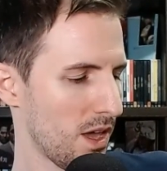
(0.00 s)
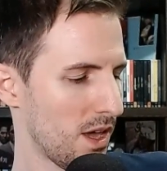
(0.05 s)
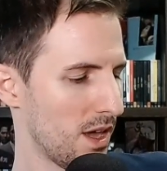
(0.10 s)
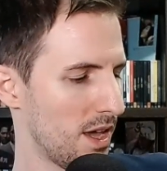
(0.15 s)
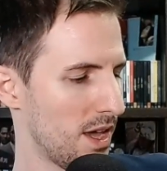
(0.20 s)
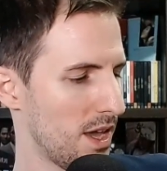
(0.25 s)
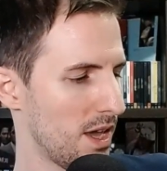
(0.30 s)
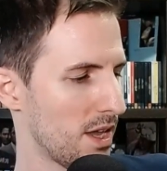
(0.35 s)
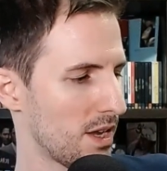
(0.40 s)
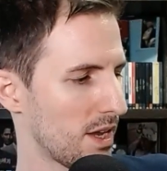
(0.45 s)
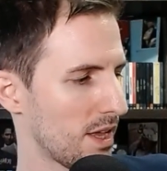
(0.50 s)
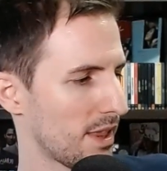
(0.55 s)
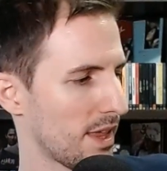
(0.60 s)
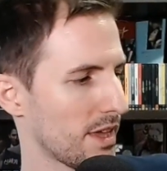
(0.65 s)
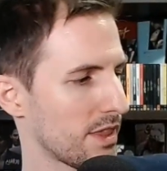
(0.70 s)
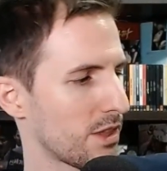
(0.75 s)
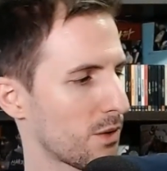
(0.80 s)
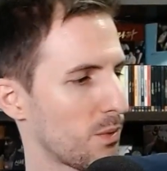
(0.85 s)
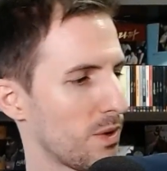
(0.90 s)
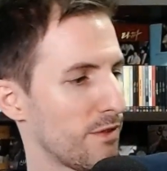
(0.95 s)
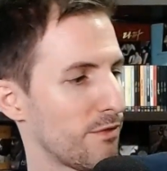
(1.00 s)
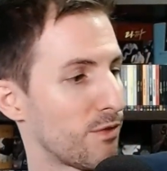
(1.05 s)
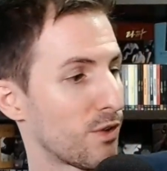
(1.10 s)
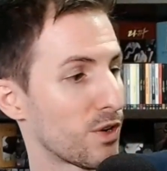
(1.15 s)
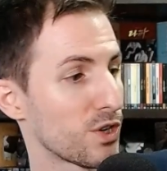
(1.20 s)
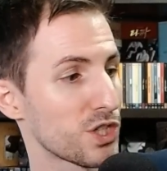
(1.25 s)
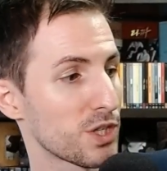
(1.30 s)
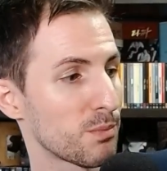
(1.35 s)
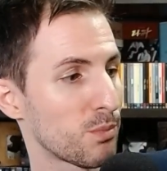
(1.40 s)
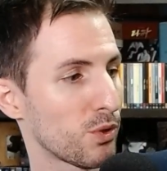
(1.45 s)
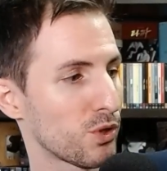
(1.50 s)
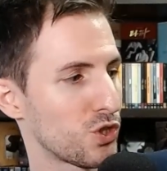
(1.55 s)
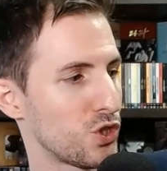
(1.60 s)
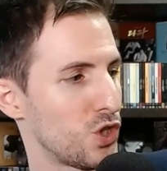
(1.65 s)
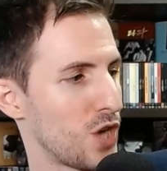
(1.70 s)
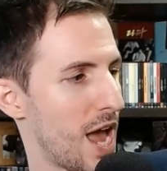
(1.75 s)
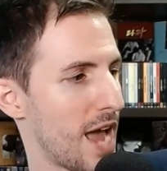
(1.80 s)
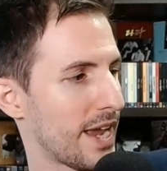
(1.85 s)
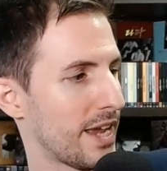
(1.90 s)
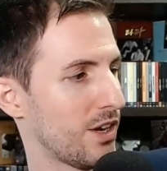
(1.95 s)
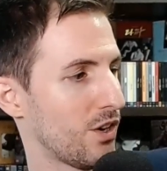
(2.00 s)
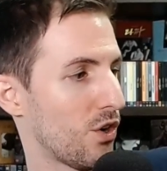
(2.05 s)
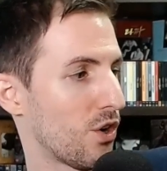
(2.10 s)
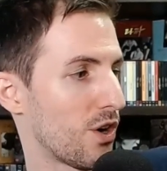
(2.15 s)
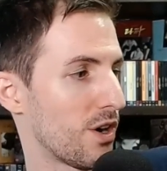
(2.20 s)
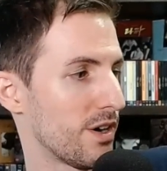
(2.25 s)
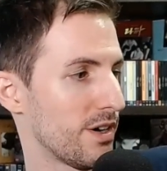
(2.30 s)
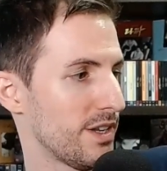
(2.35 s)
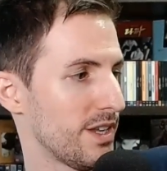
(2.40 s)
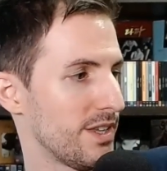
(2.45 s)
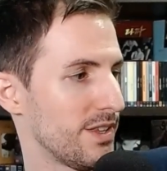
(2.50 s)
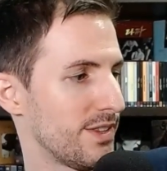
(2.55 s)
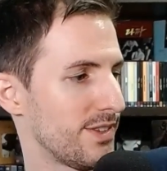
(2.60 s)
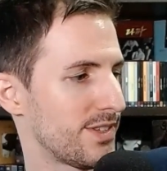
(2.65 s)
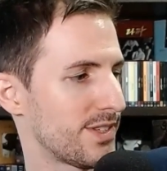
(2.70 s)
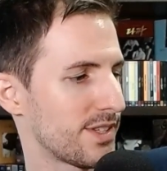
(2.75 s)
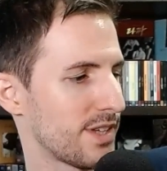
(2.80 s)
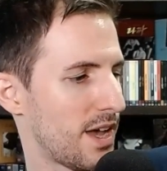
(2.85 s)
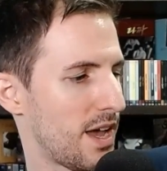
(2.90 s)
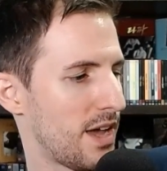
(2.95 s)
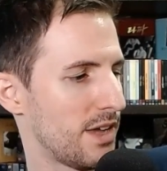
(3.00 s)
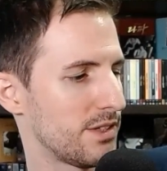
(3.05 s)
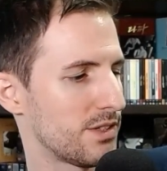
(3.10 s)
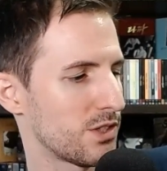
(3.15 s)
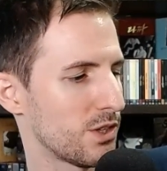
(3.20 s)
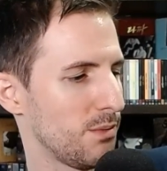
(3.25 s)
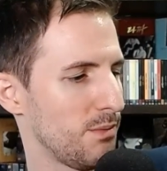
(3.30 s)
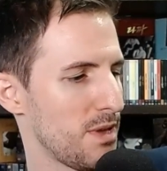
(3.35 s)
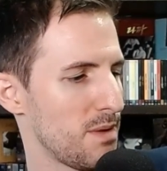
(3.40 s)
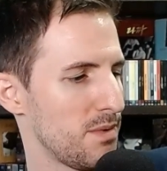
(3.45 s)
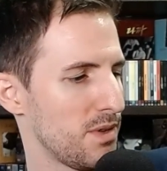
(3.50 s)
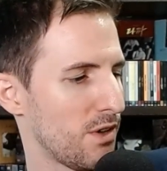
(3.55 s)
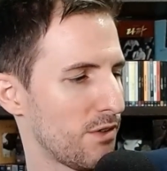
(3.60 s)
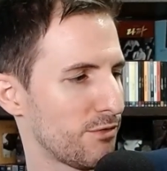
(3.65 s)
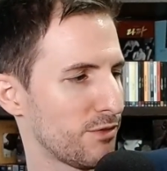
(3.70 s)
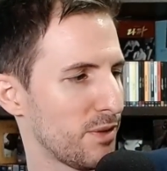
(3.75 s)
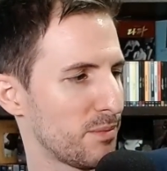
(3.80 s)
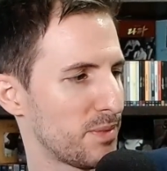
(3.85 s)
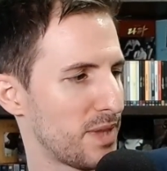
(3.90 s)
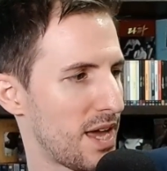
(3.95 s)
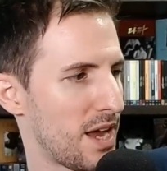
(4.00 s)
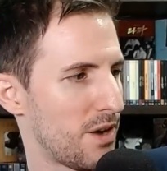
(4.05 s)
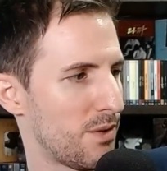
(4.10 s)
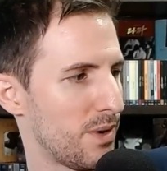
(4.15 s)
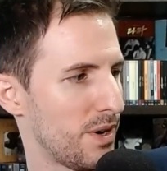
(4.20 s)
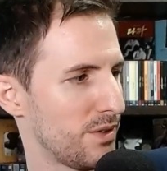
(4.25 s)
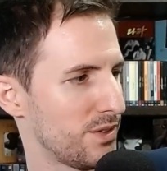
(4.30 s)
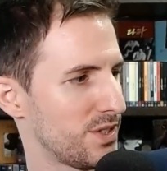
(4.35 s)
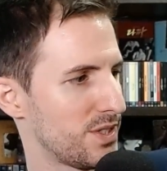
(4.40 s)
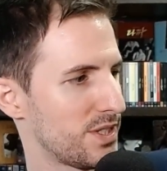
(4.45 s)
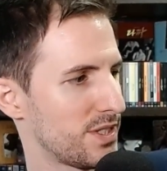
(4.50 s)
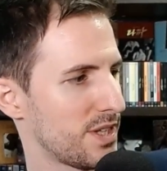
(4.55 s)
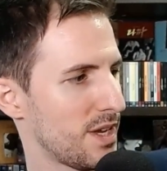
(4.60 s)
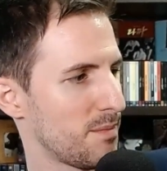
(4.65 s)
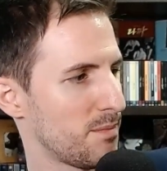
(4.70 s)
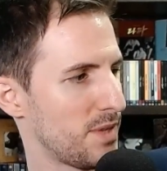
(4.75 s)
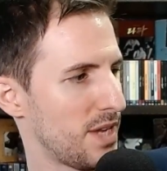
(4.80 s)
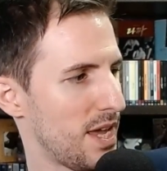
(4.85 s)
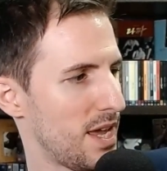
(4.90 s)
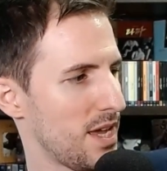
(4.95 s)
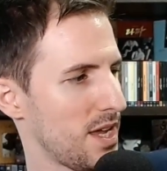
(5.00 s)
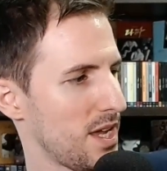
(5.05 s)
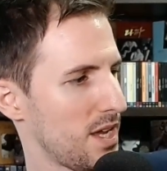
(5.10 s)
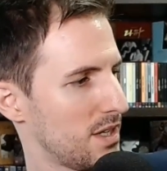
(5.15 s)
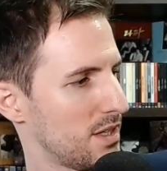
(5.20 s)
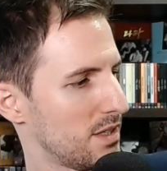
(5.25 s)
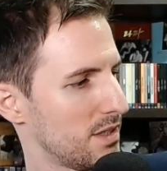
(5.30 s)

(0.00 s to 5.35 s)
And I like the reversible jacket art inside, so maybe I'll flip that around someday.